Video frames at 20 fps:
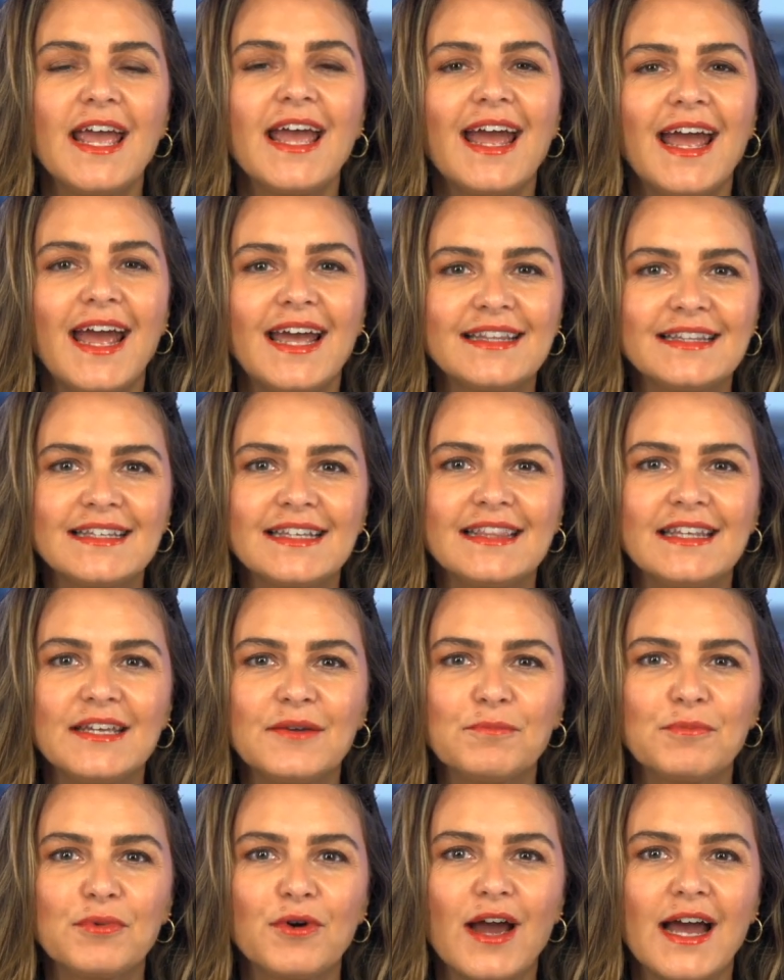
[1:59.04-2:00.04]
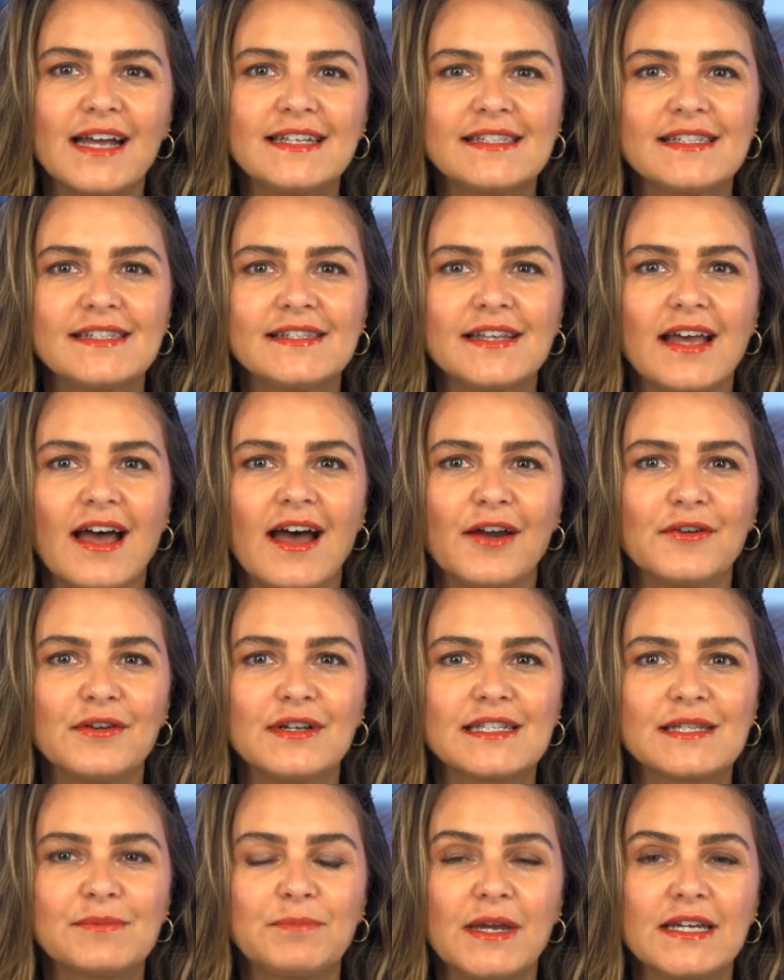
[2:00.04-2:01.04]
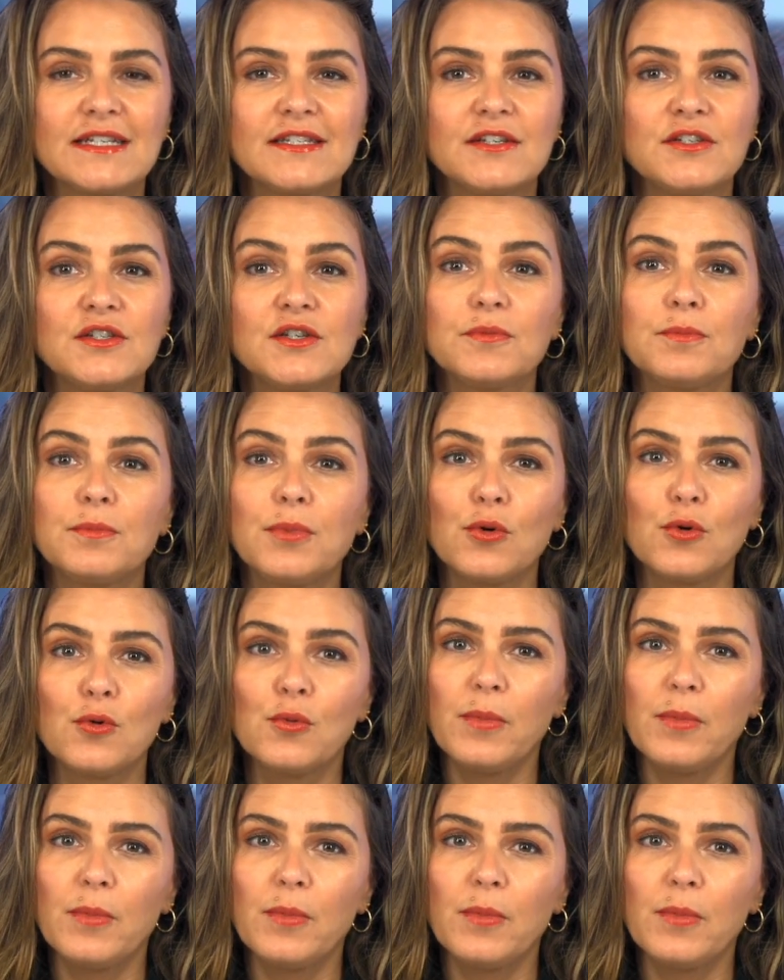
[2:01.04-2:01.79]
And lithium prices are expected to pull